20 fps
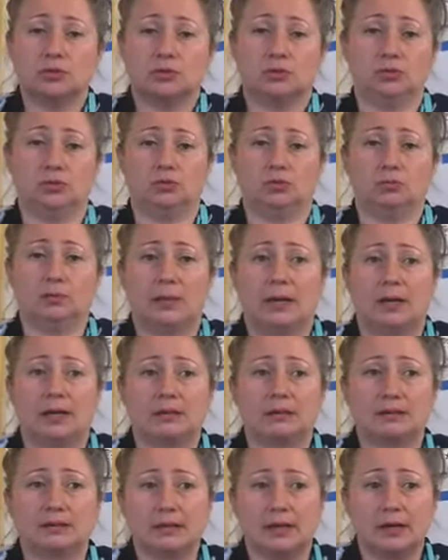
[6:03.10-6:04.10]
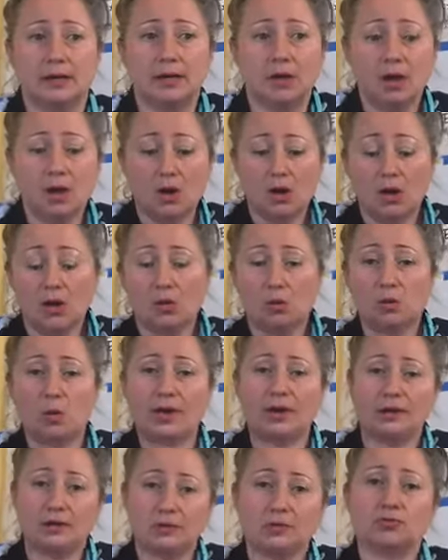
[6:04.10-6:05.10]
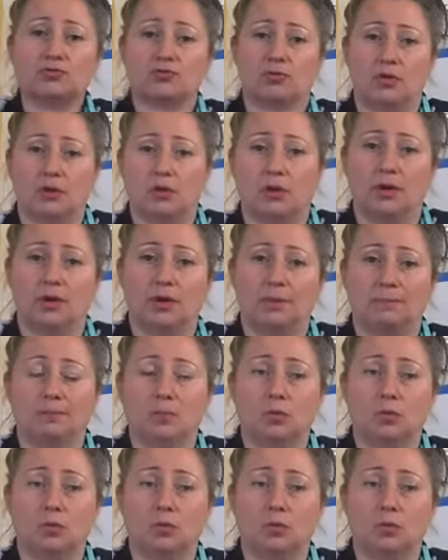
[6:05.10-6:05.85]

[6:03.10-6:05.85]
a toolbox that when you're drawing